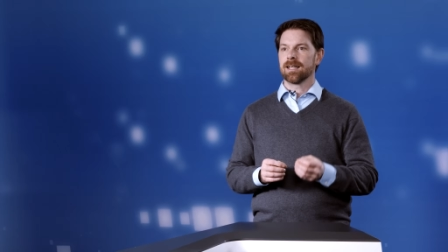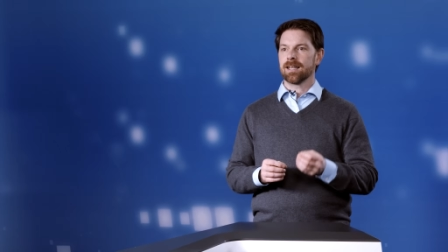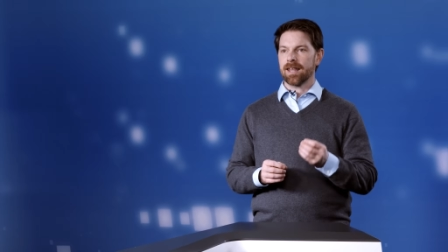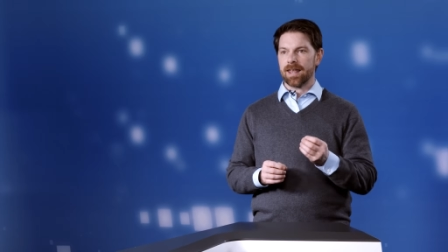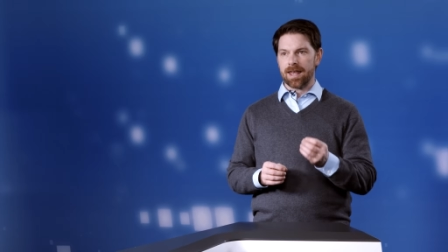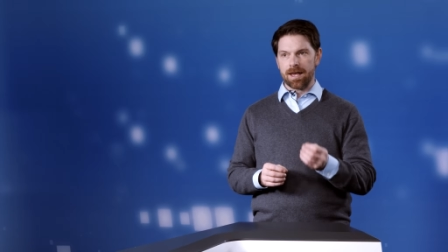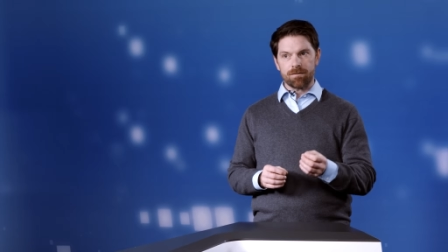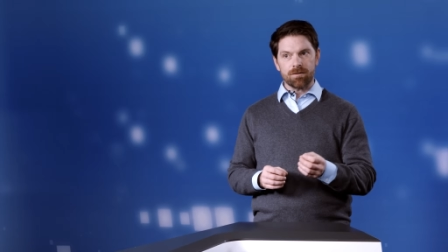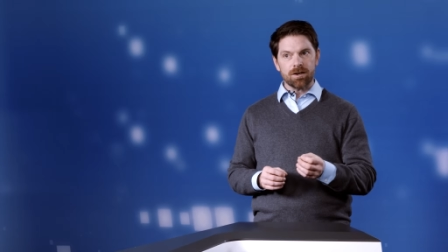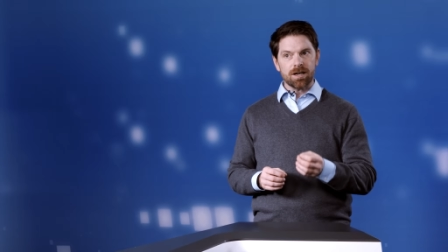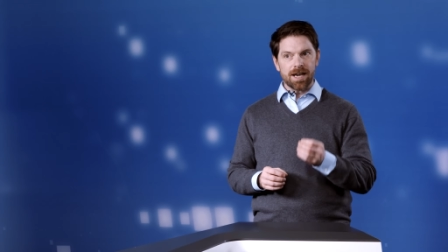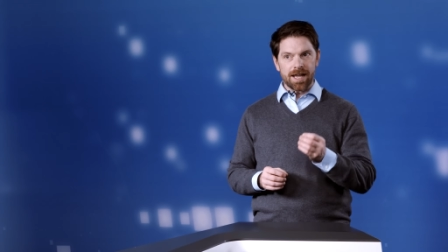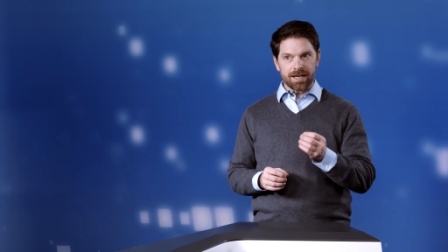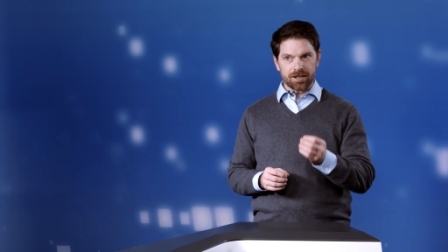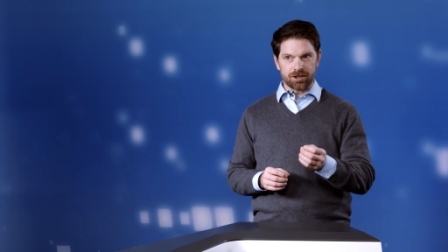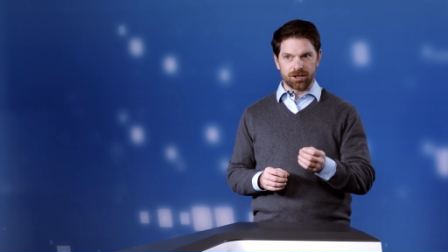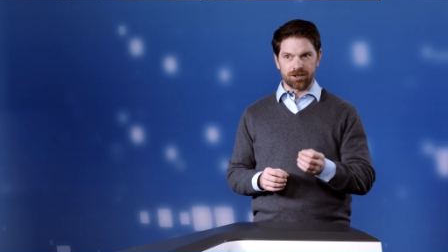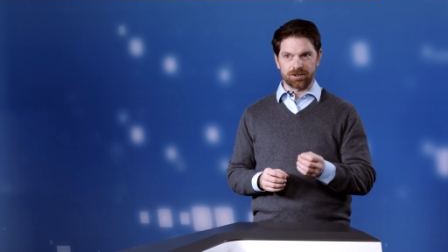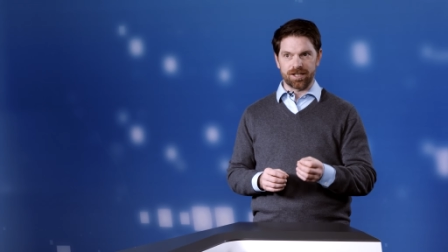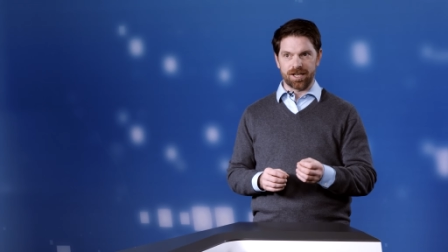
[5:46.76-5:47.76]
Every
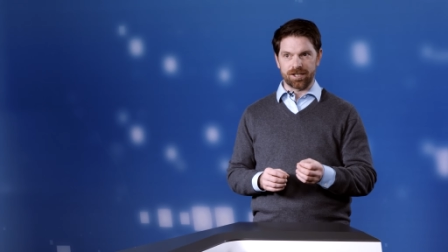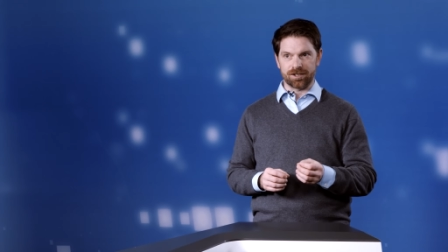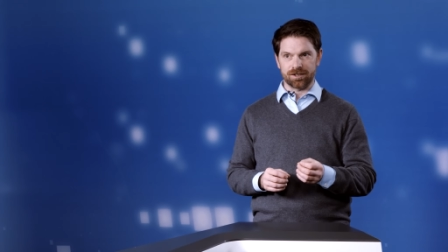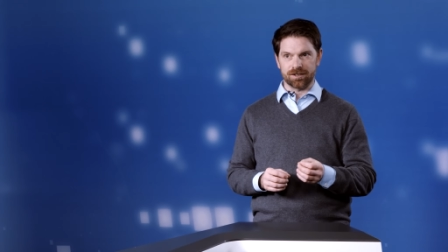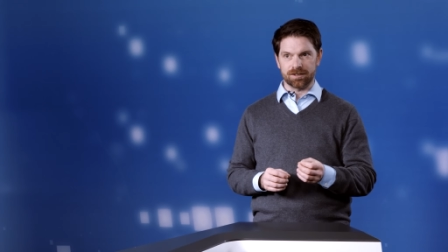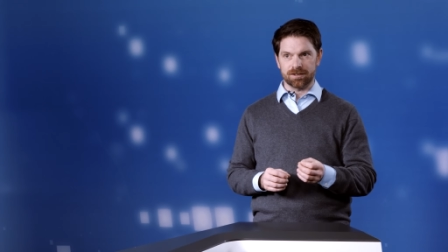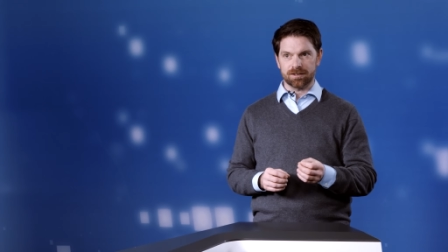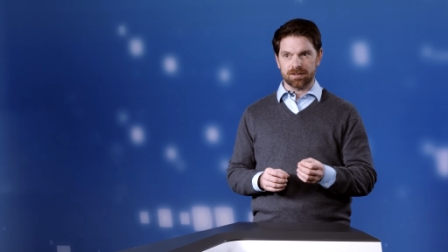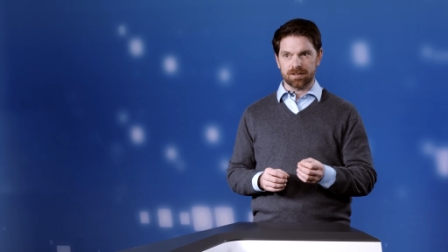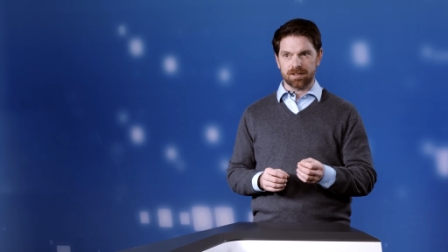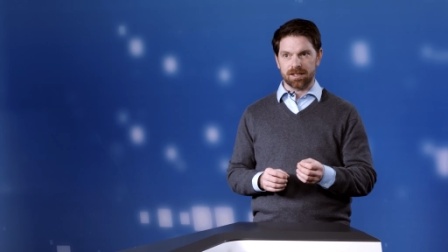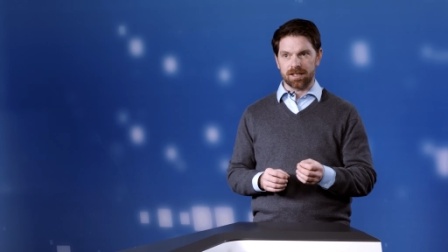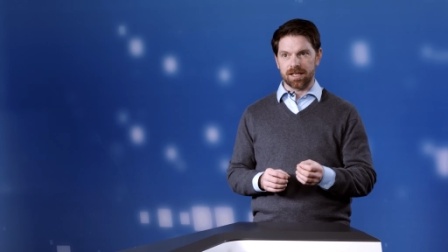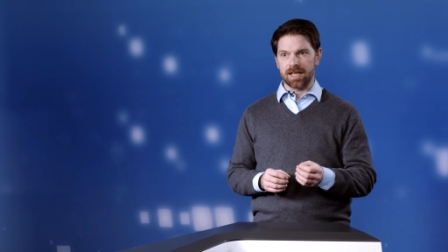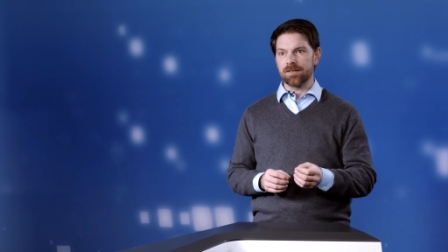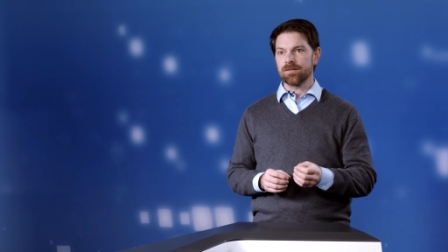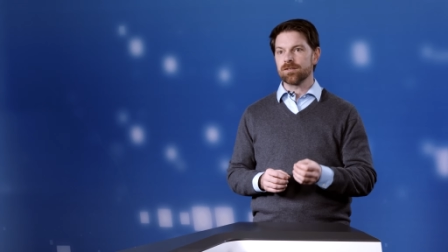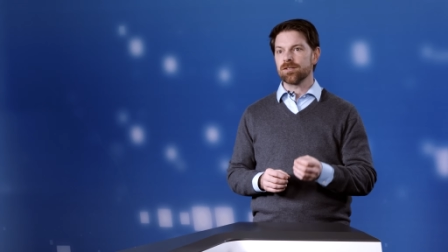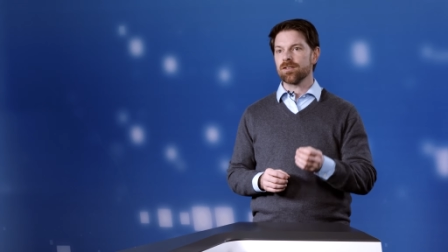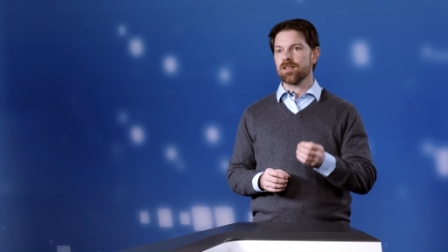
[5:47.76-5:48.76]
lecture session
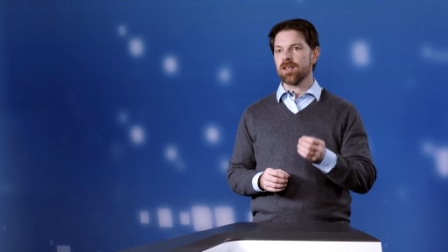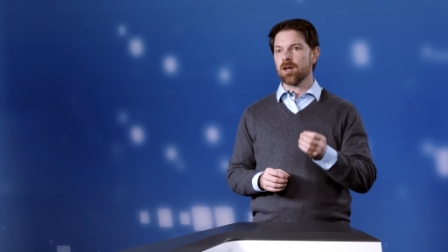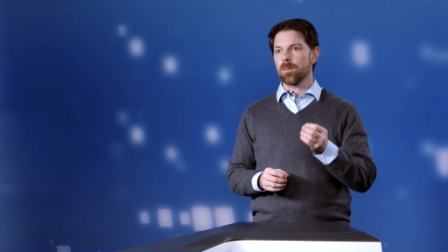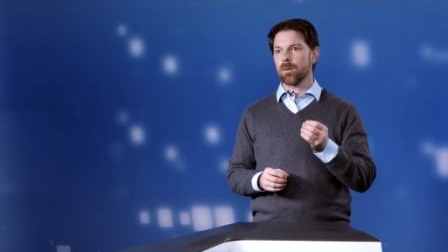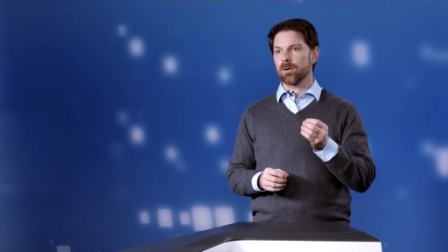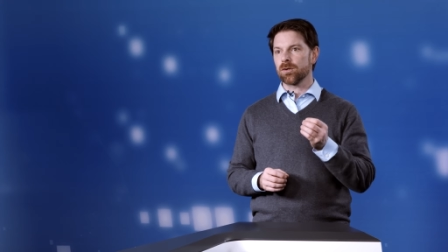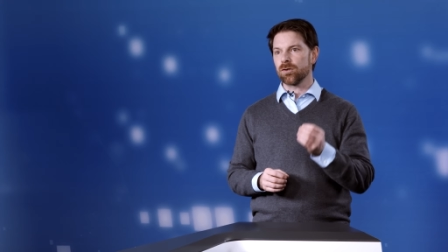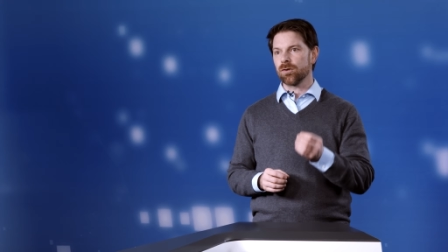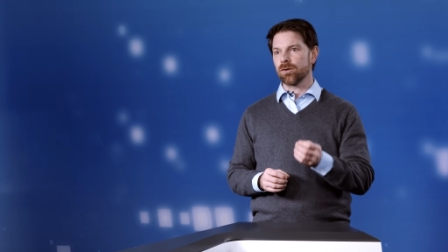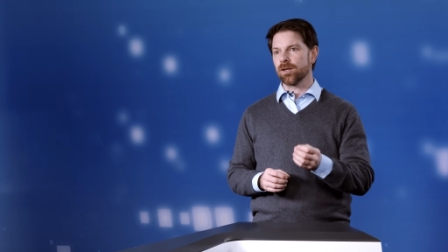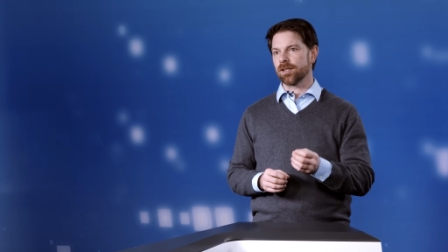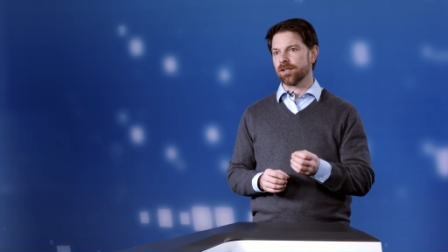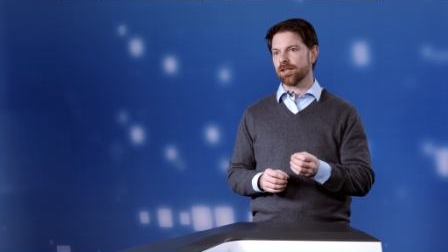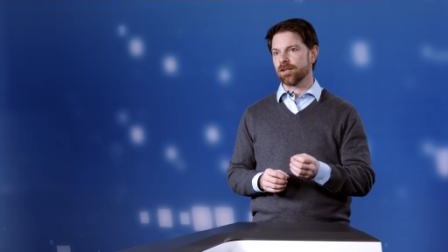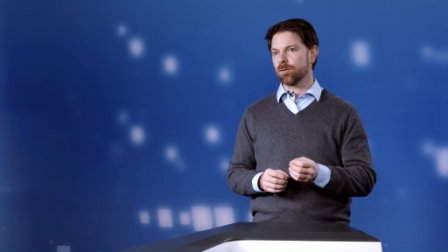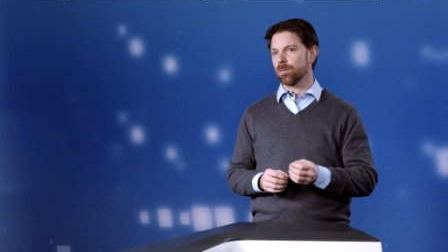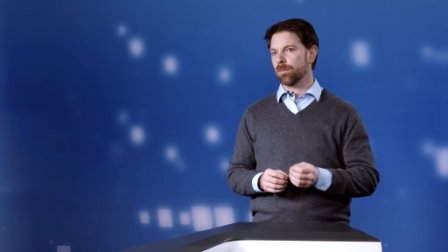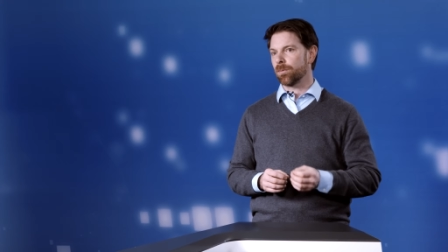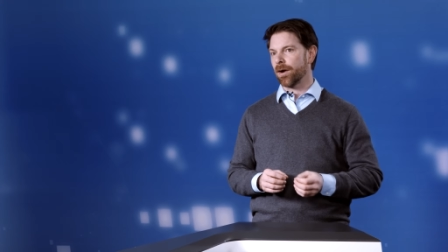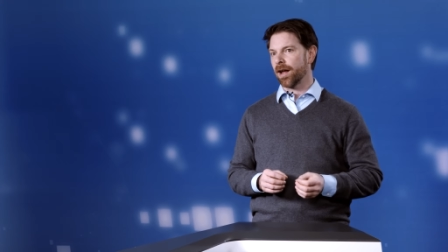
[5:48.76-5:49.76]
gives you the opportunity
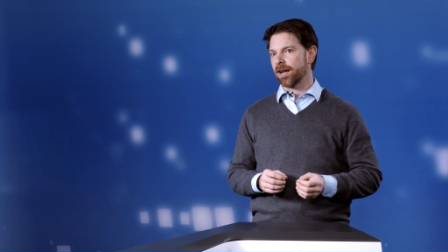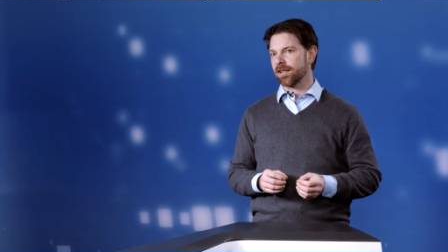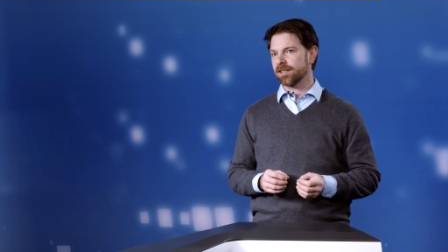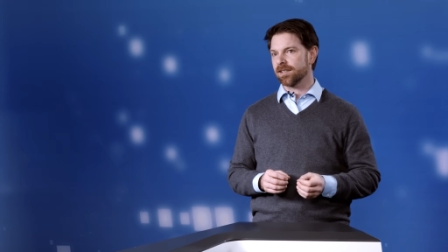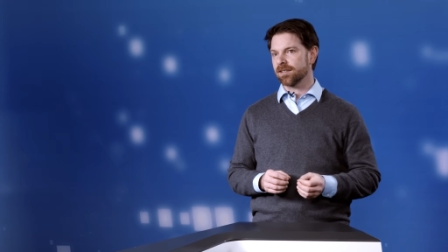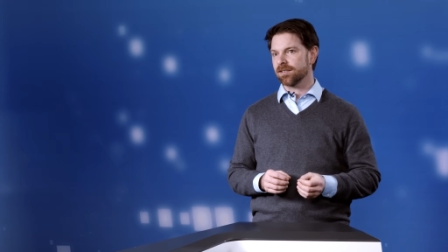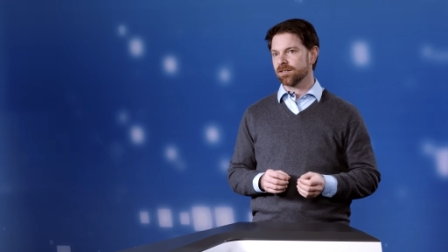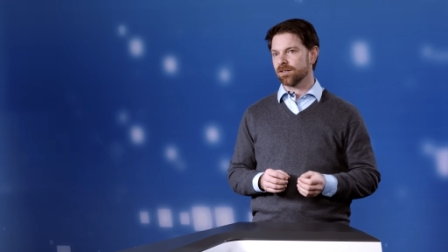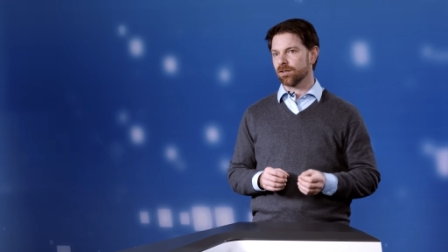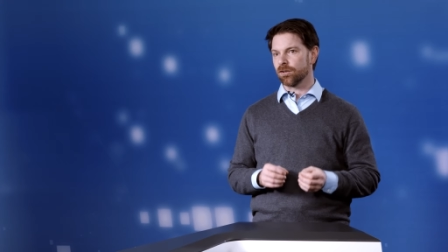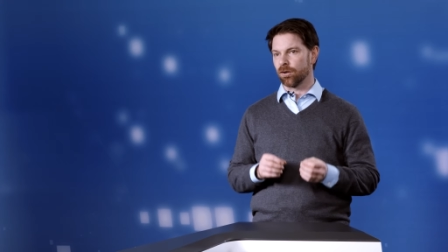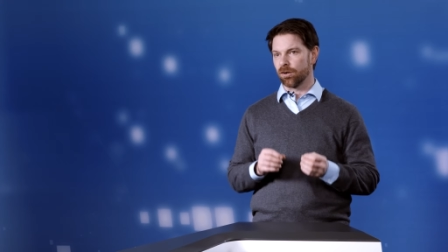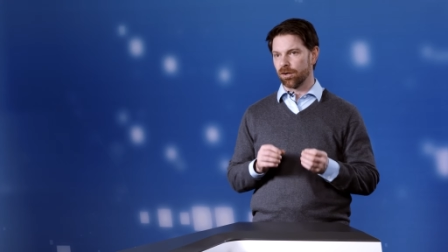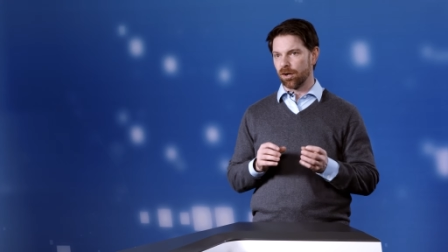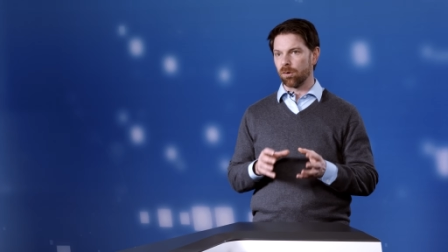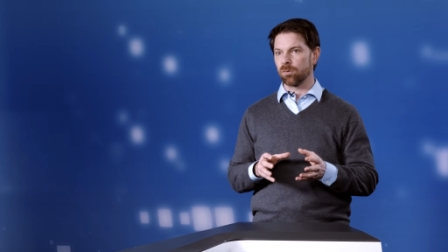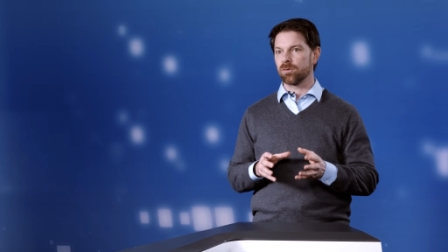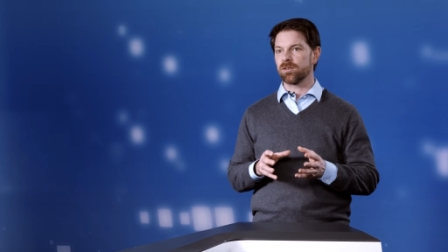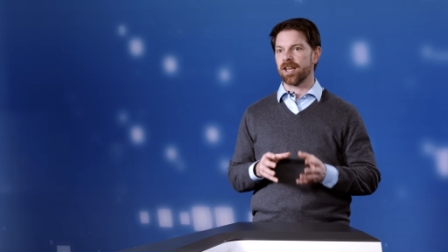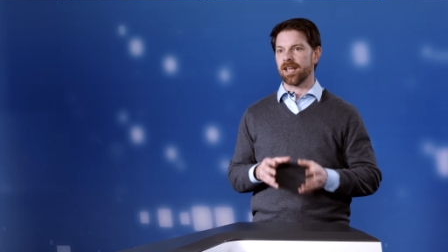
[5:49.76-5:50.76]
to practice your
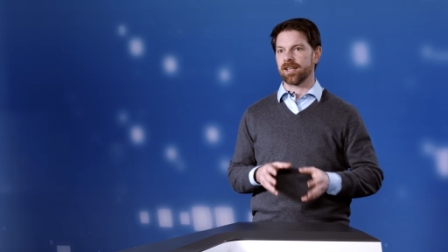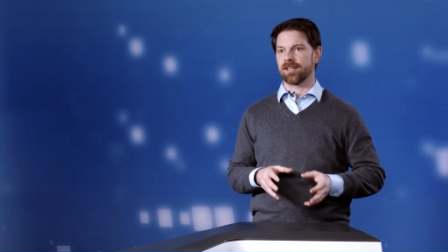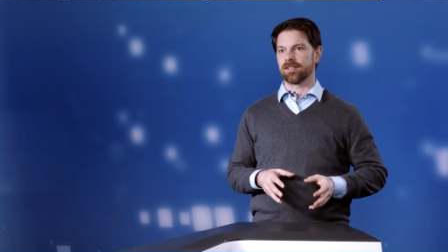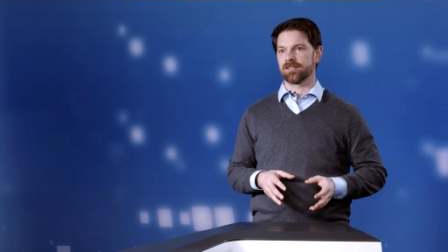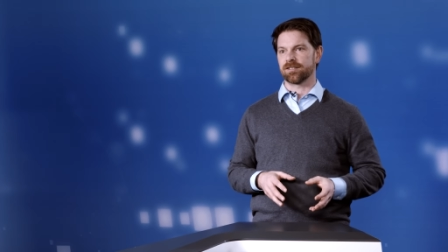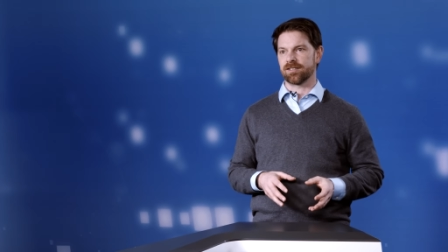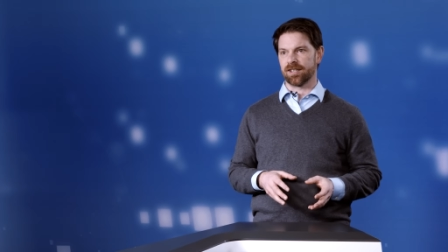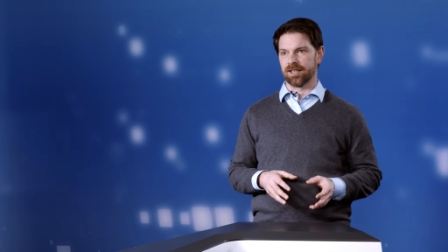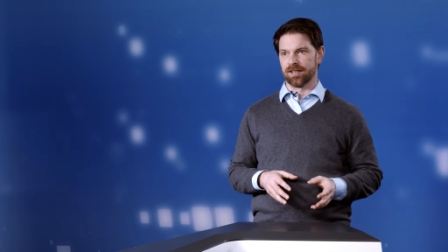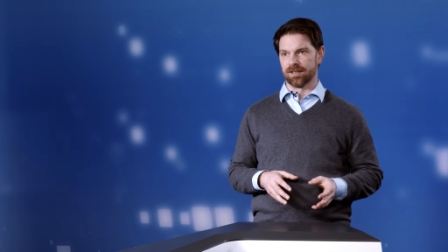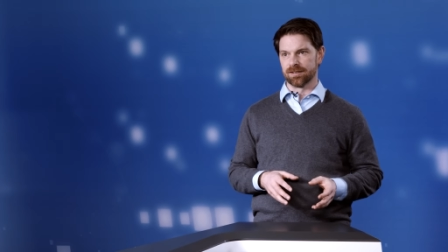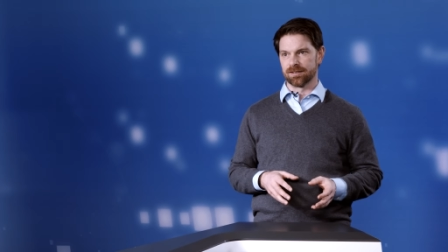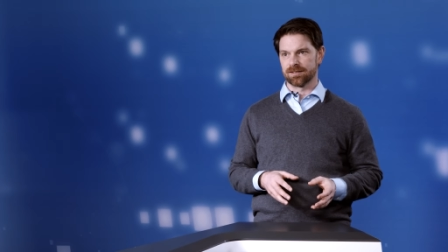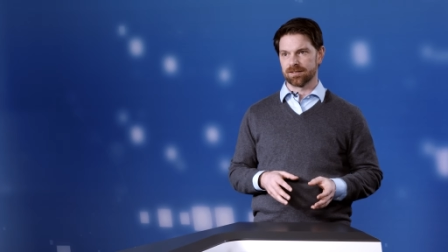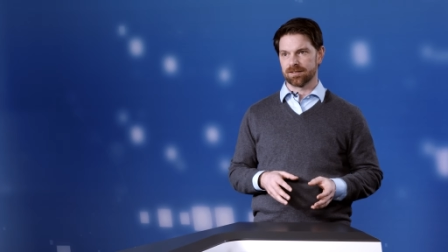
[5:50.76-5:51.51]
note-taking skills.